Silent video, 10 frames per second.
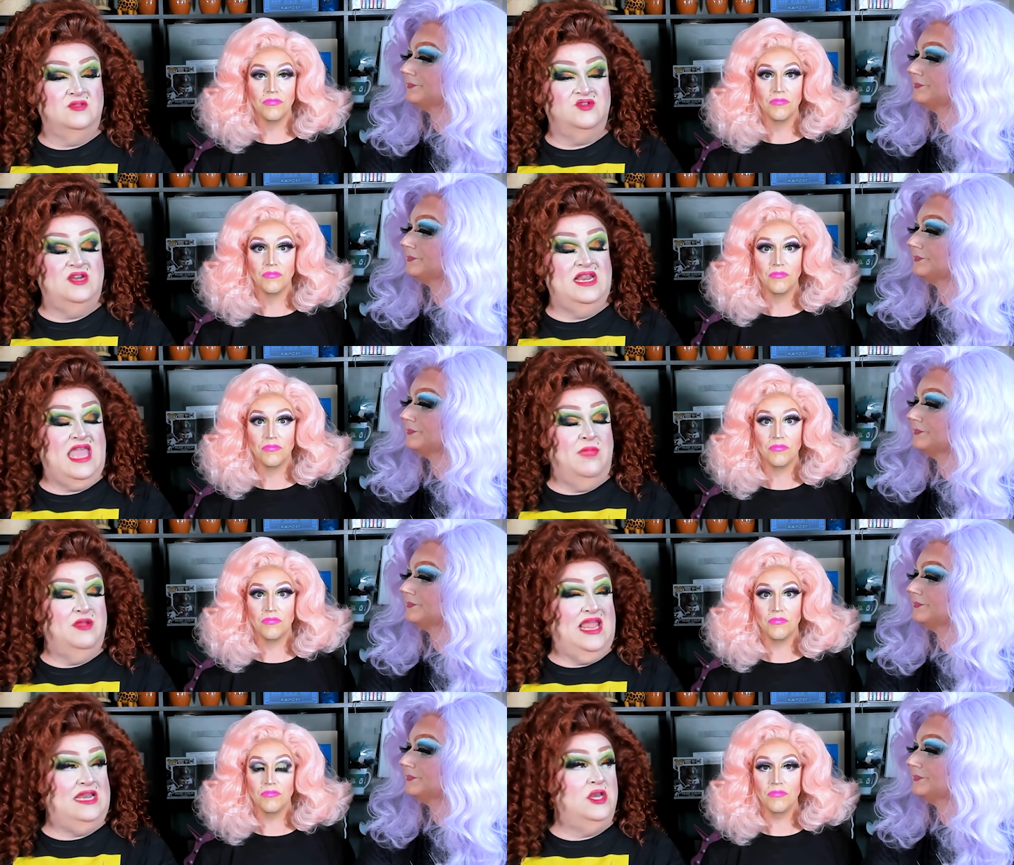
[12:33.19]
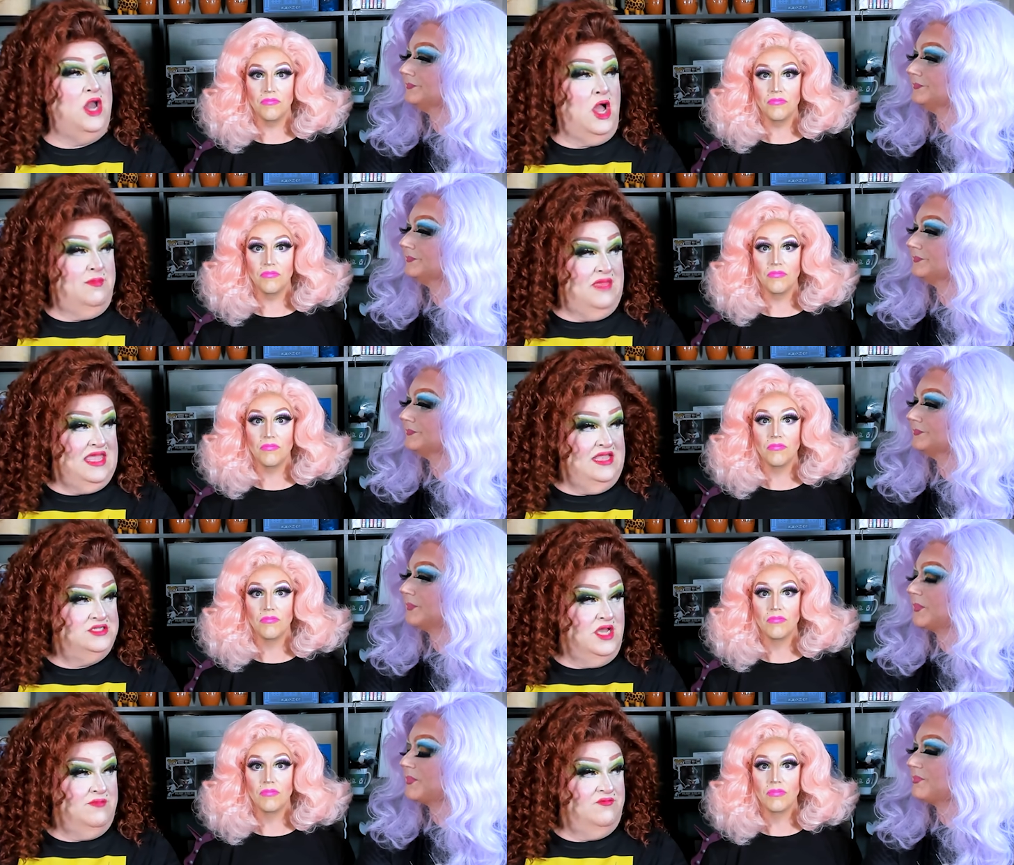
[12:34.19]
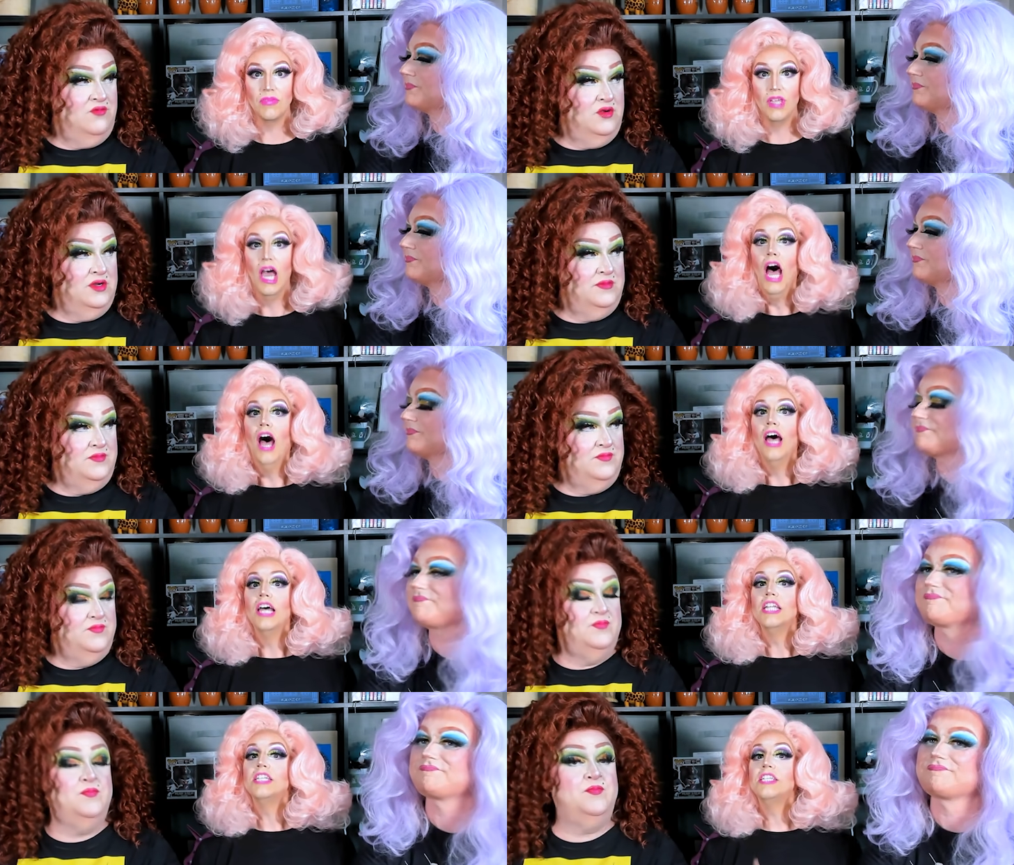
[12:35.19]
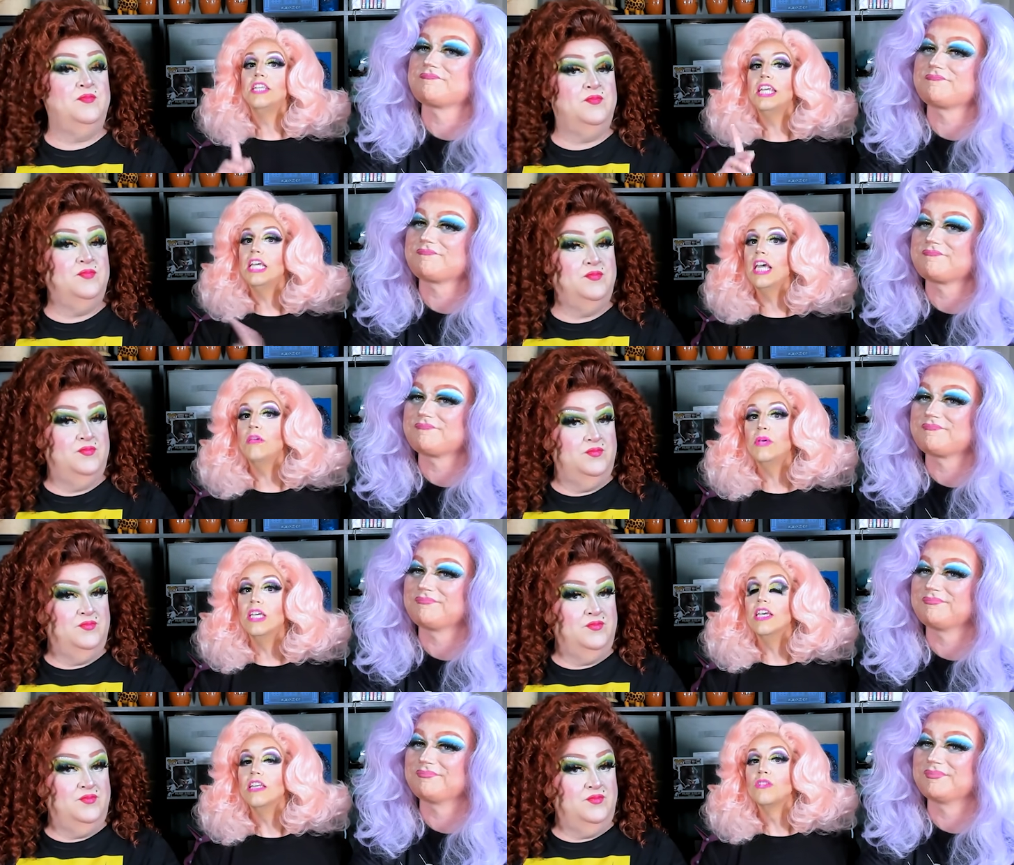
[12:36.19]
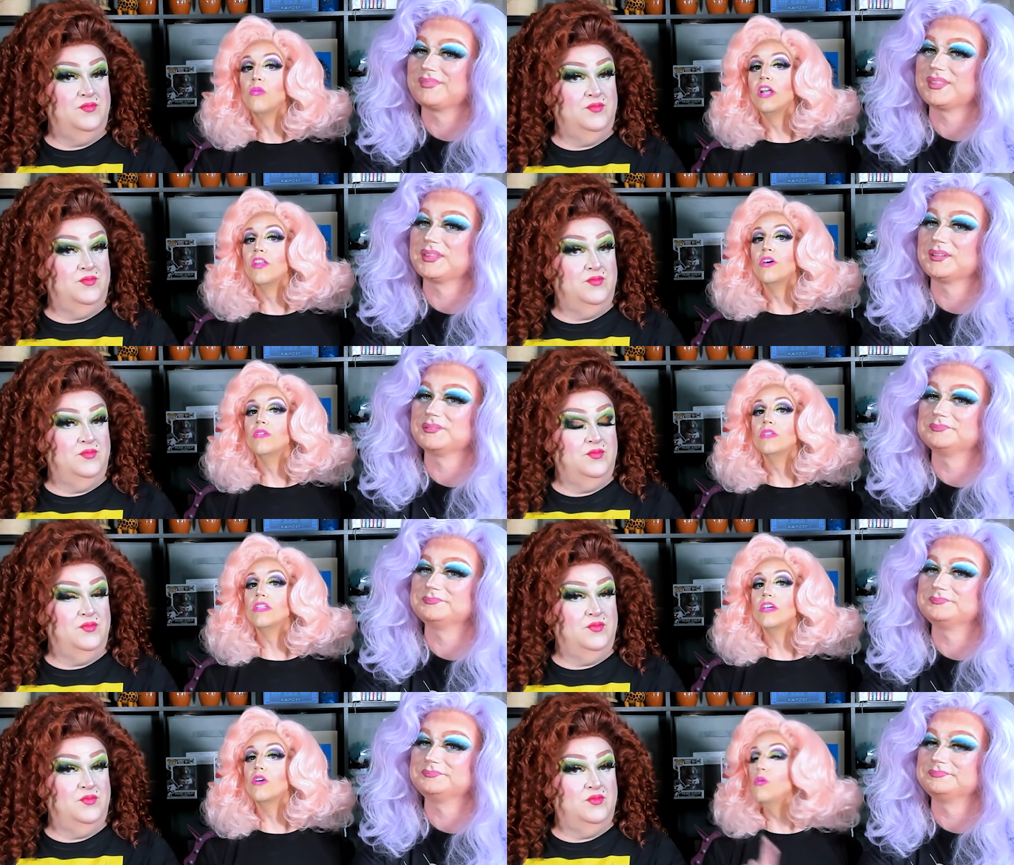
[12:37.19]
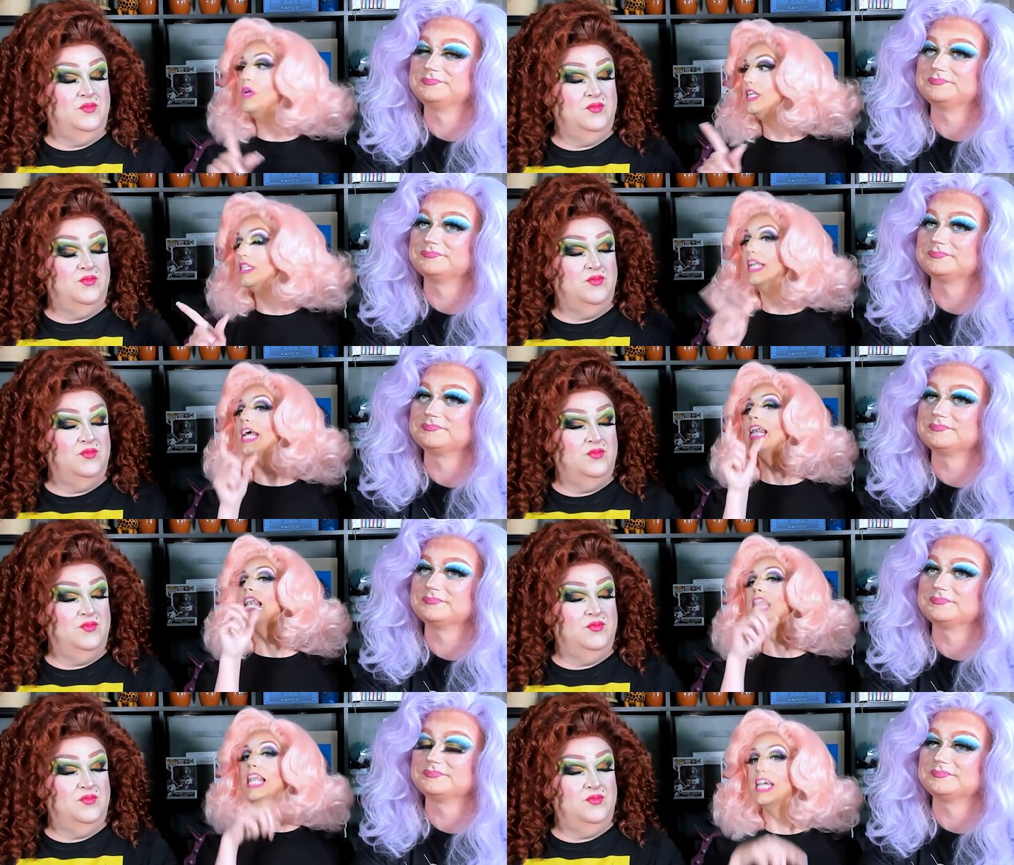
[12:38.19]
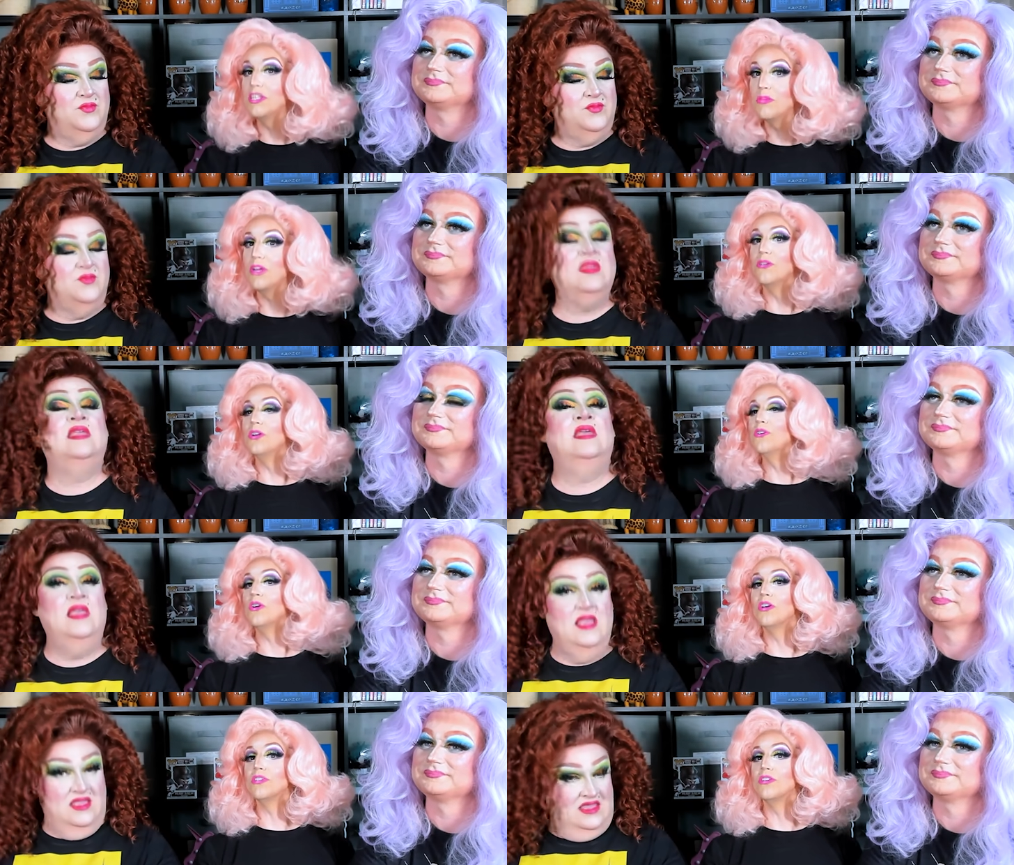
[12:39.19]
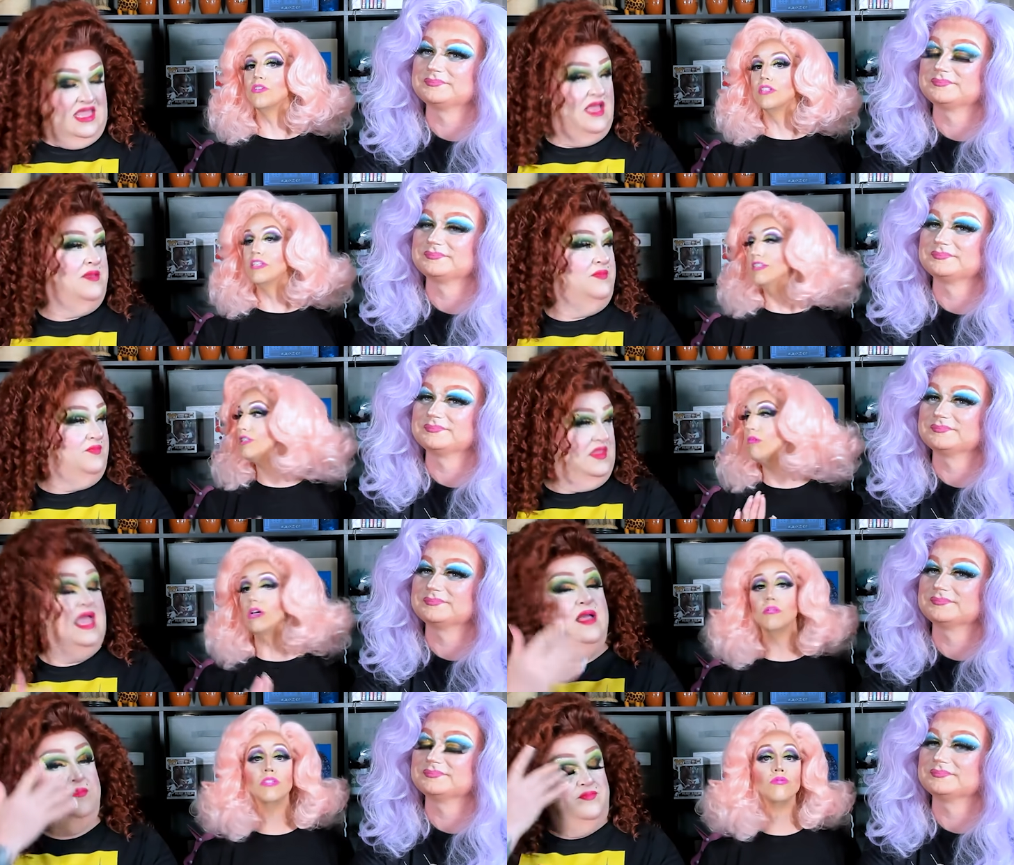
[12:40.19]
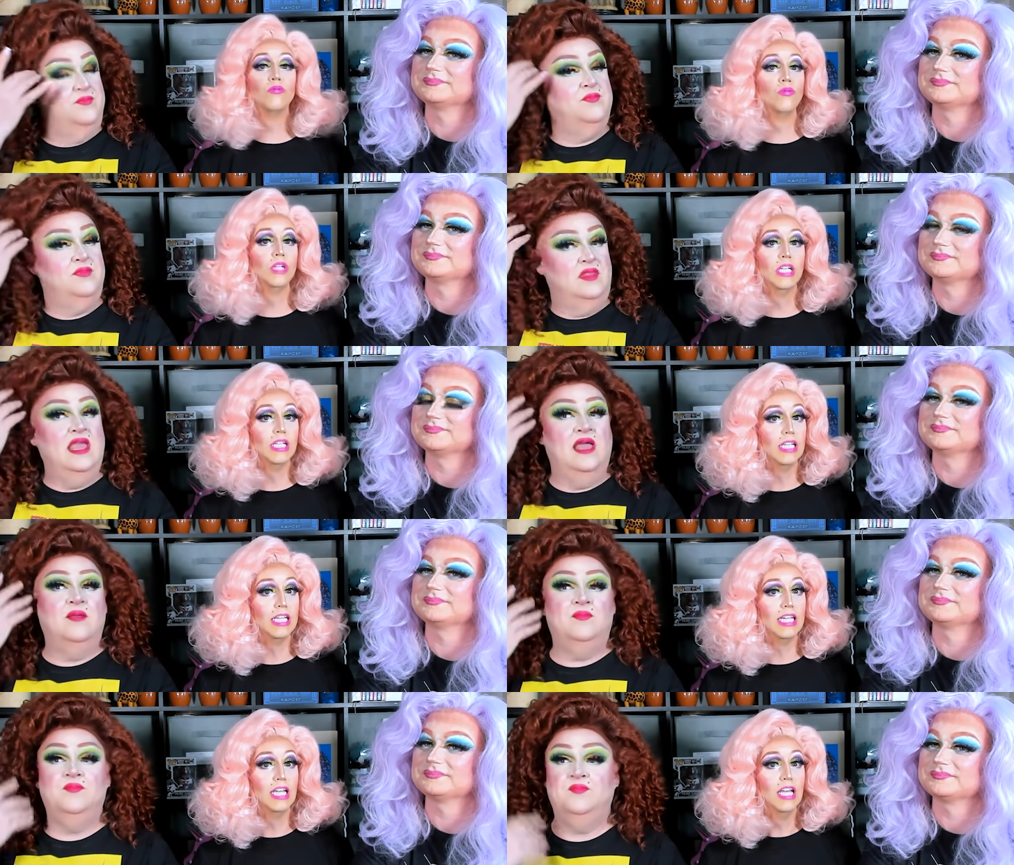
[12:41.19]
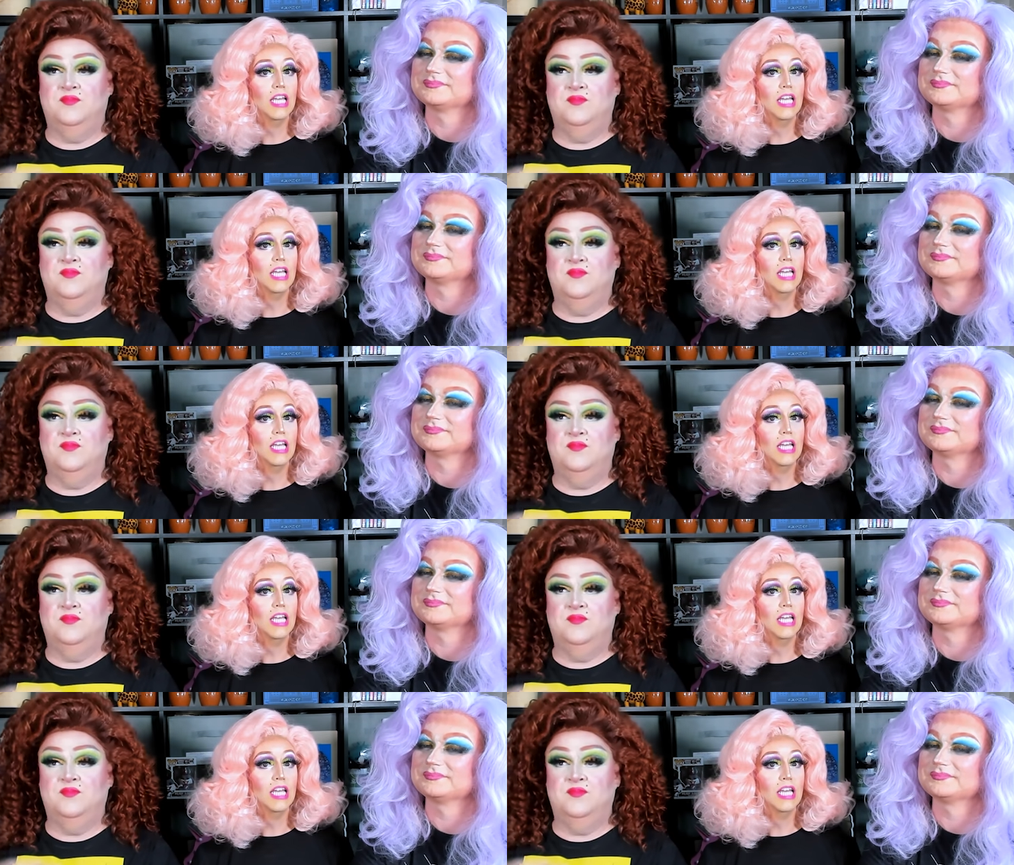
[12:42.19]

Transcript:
Speaker 1: Trinity K. Bonet not making top four?
Speaker 2: TKB is one of those queens that I liked better on her All Star yeah. season, so yeah. I was really yeah.